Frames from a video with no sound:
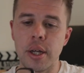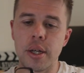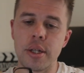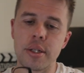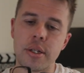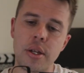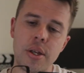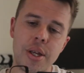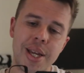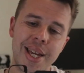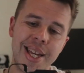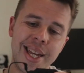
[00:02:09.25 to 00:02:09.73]

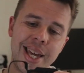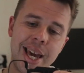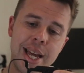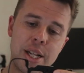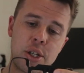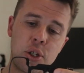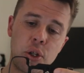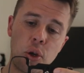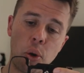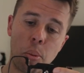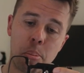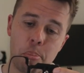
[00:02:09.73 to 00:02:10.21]
So you can
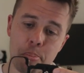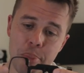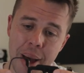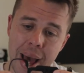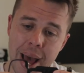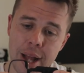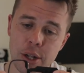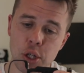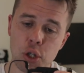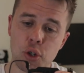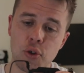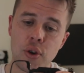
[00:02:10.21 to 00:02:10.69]
get to your
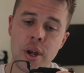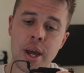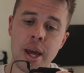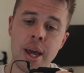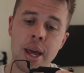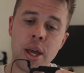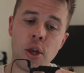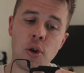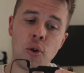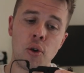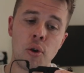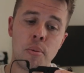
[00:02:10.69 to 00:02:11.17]
battery,
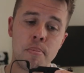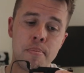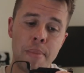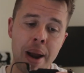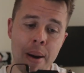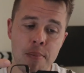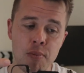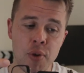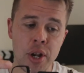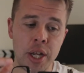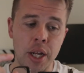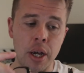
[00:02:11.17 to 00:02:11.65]
your
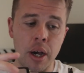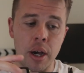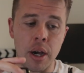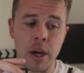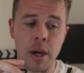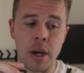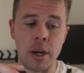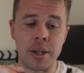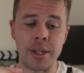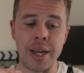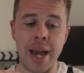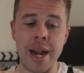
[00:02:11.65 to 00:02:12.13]
memory
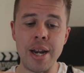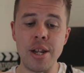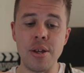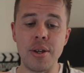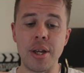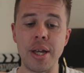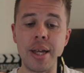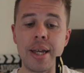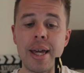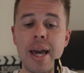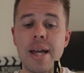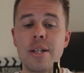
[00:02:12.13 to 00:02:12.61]
card, and you
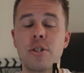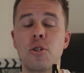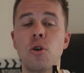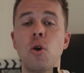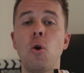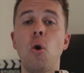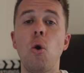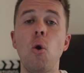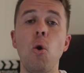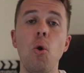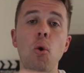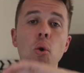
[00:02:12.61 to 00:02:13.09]
can get to
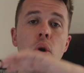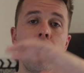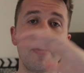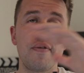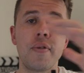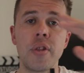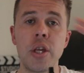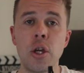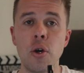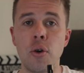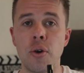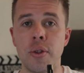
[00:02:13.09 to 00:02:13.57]
all
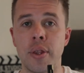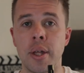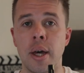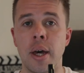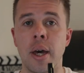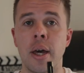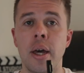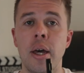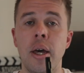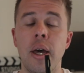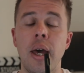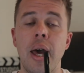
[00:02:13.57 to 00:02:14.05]
of the
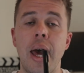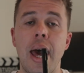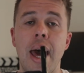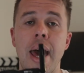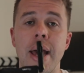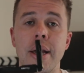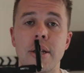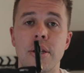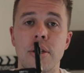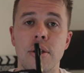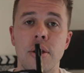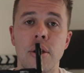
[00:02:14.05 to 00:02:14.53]
other
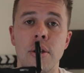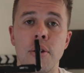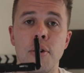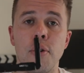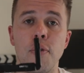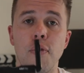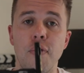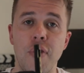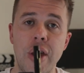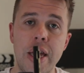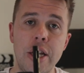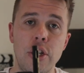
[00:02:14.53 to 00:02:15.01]
external
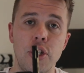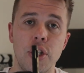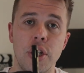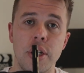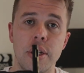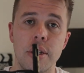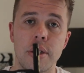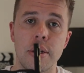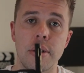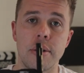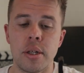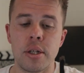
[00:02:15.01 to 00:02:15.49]

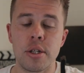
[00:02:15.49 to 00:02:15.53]
features.